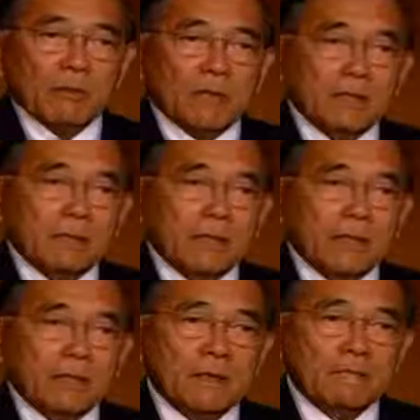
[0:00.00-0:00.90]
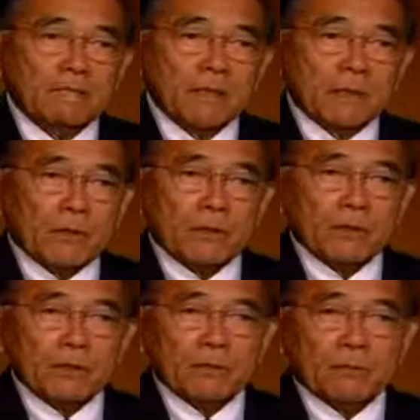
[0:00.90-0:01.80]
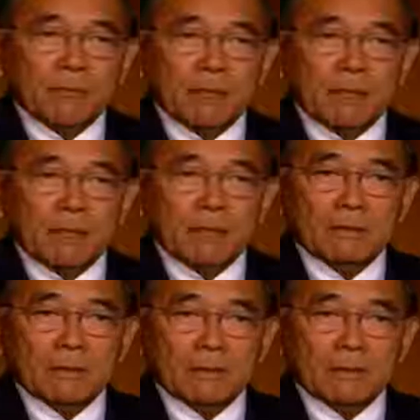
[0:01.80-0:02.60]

Airlines plane go into the Pentagon.